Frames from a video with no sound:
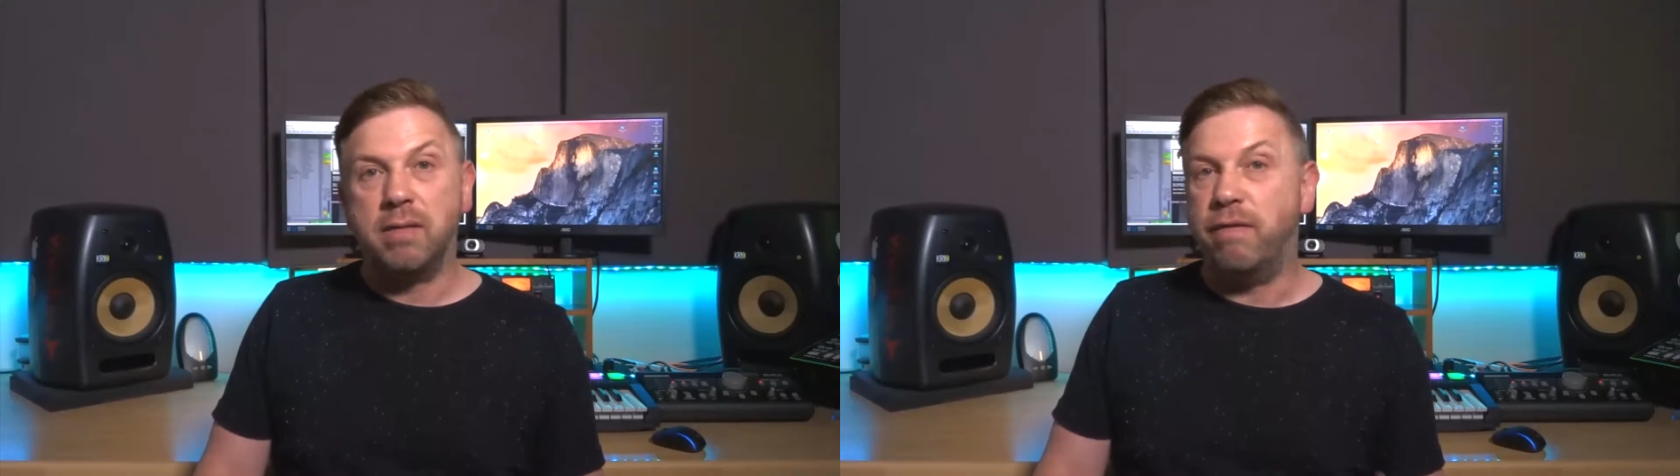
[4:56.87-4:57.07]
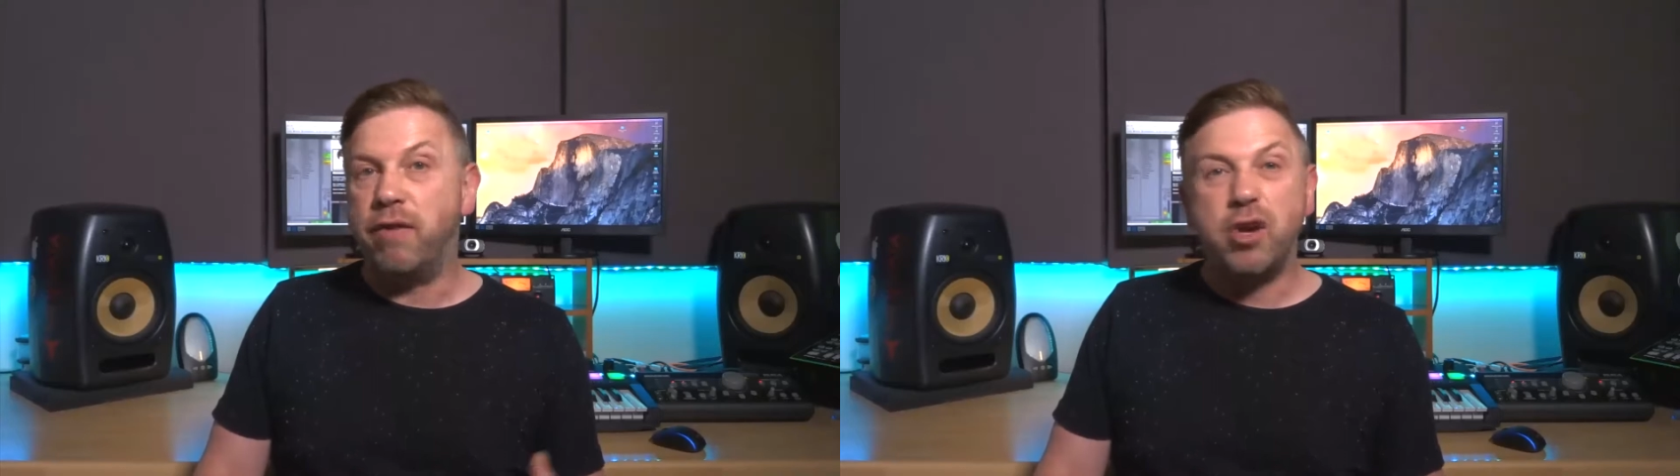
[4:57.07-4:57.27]

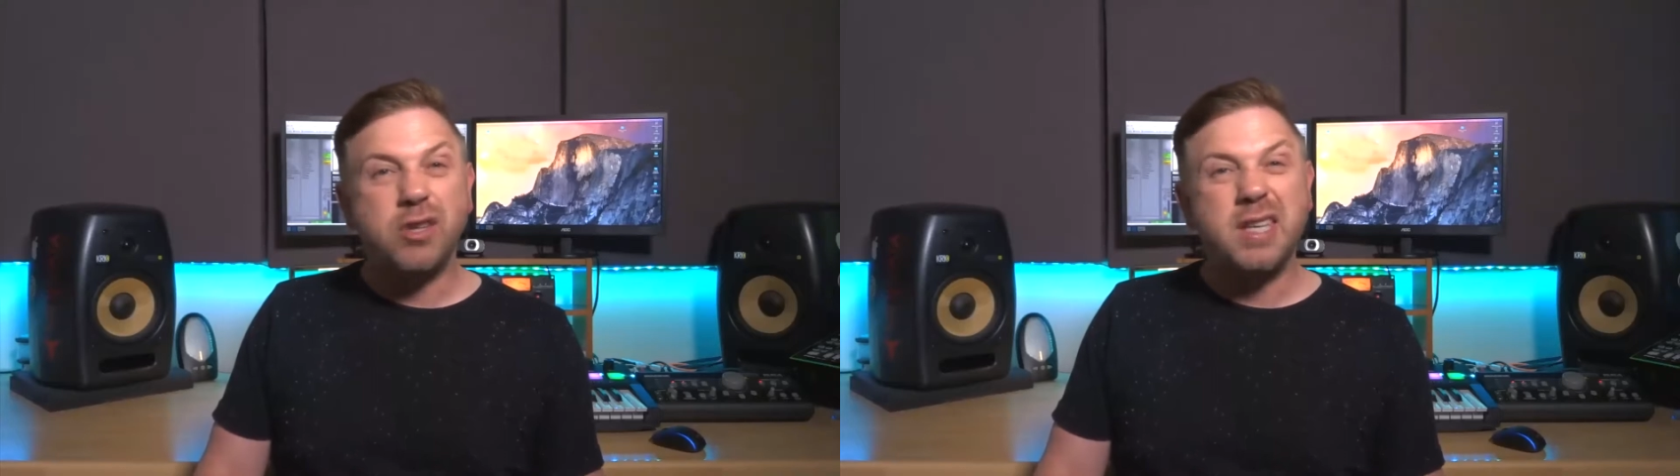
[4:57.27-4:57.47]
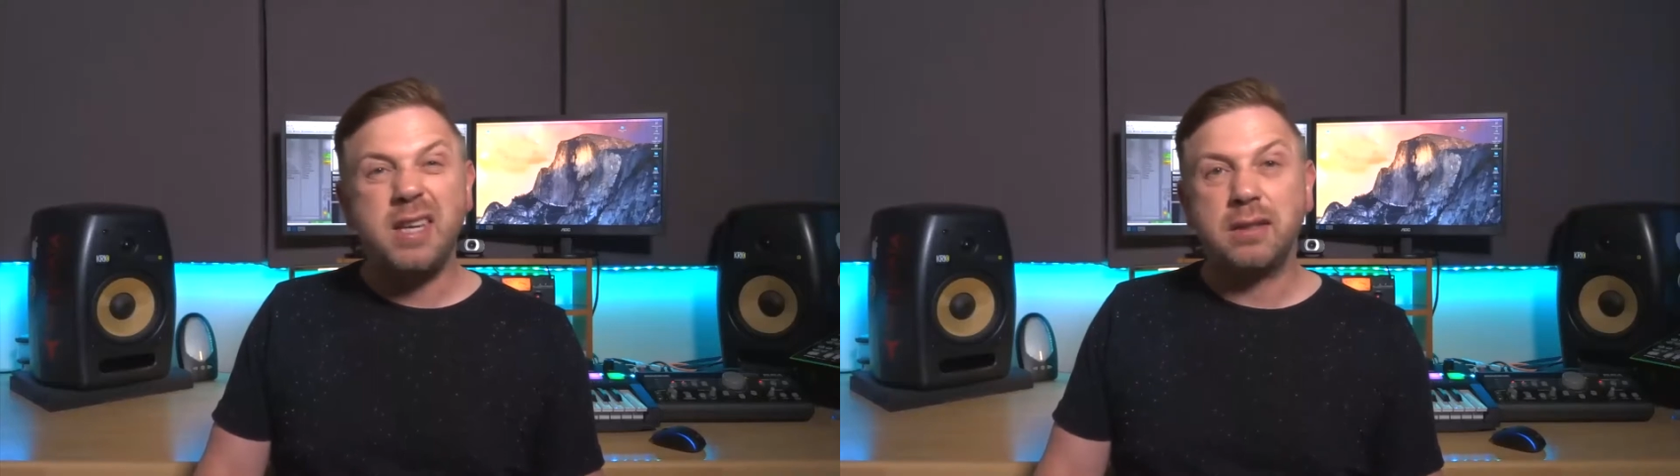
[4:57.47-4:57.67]

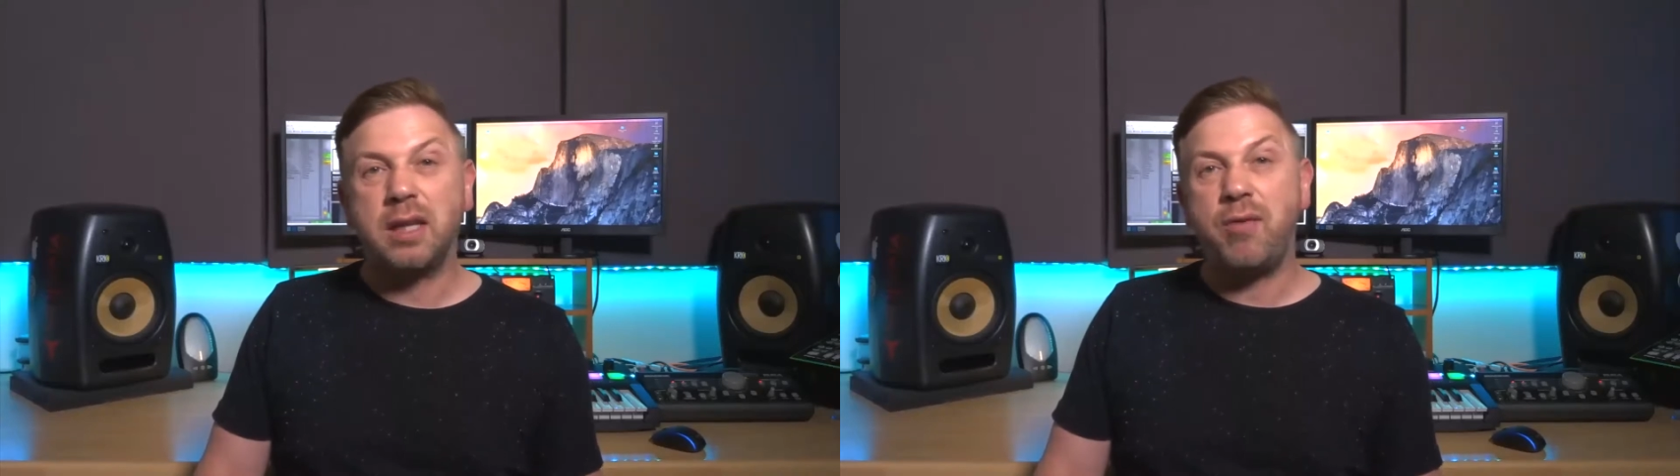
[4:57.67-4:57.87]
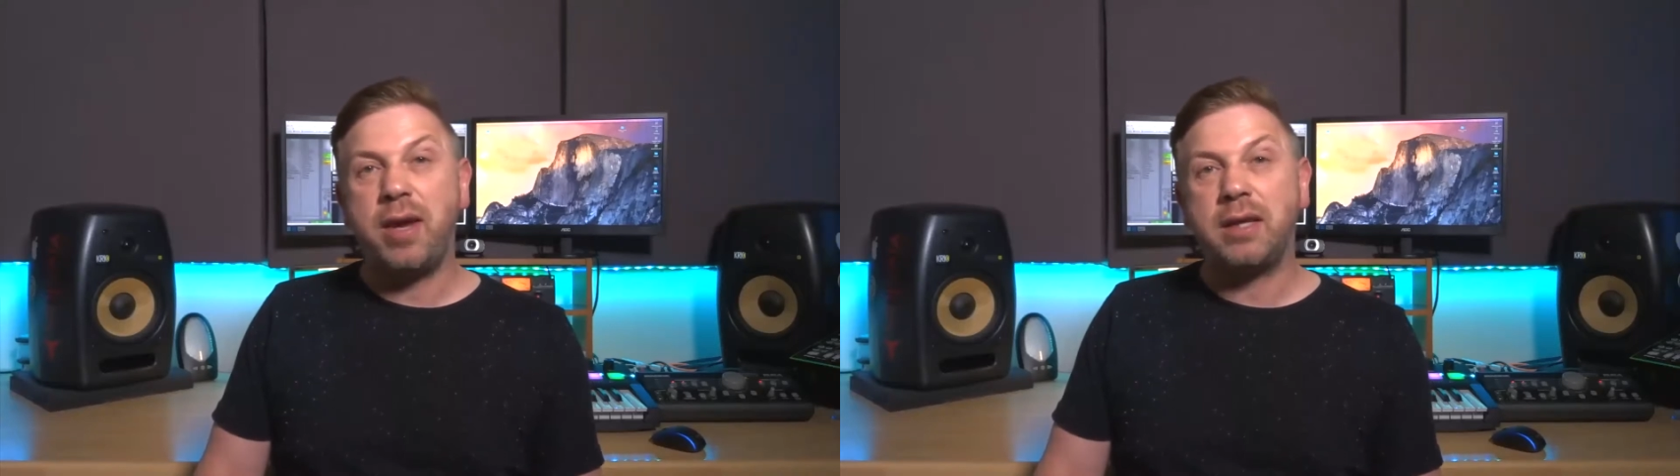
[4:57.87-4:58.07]
verses,
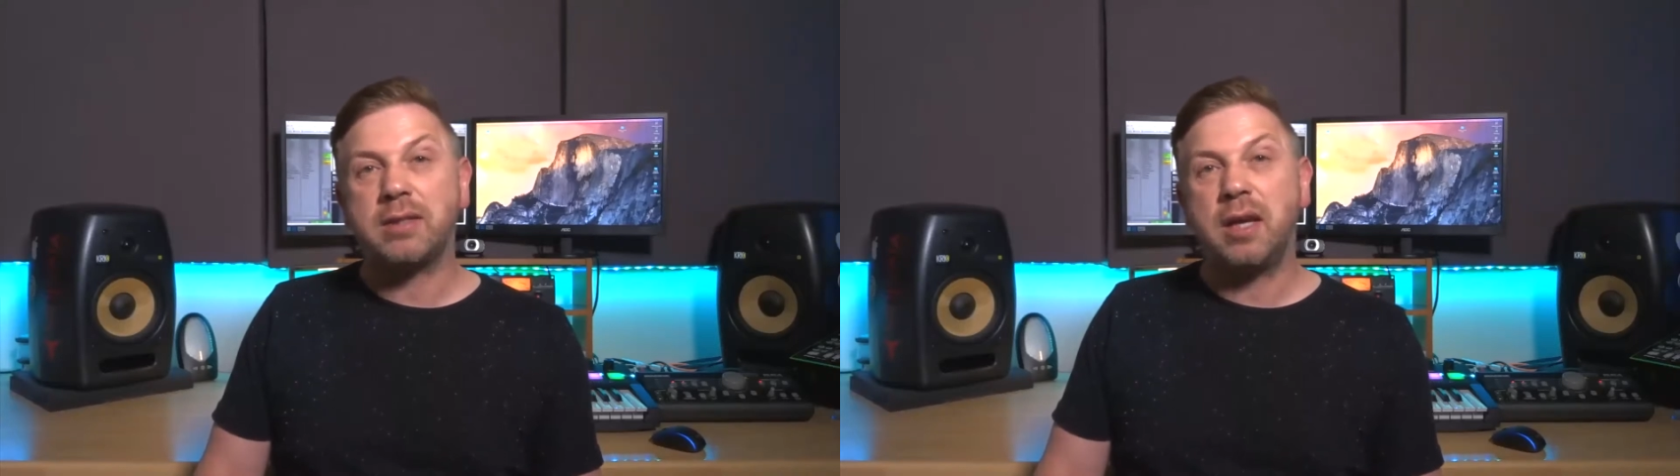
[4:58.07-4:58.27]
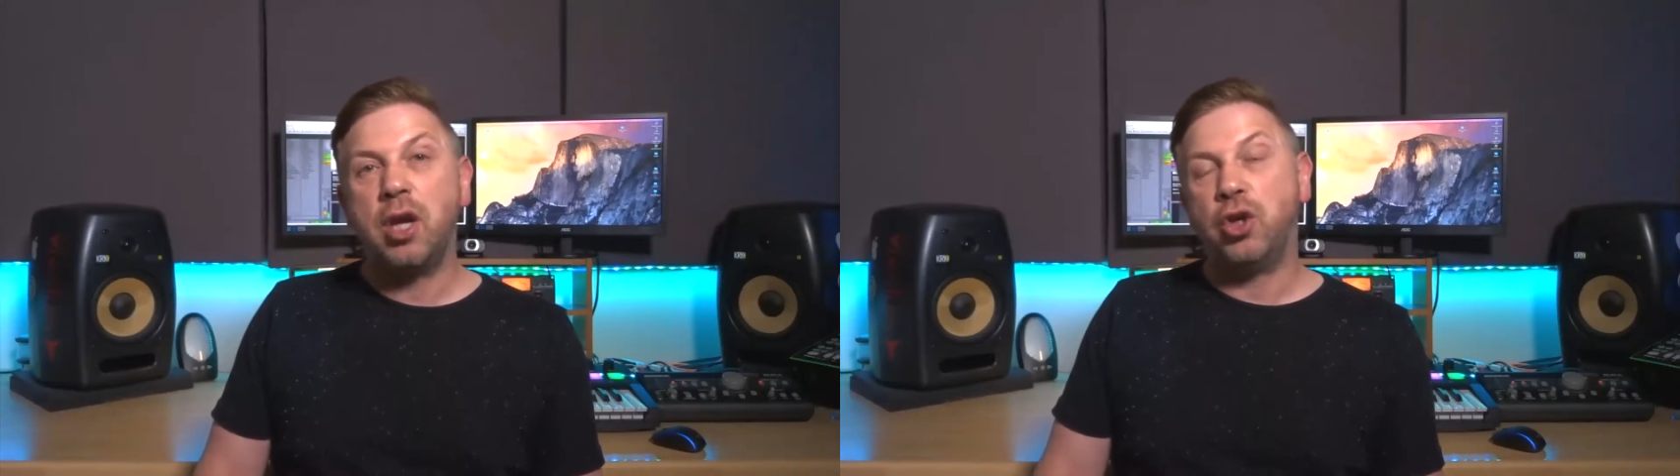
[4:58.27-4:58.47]
lyrics?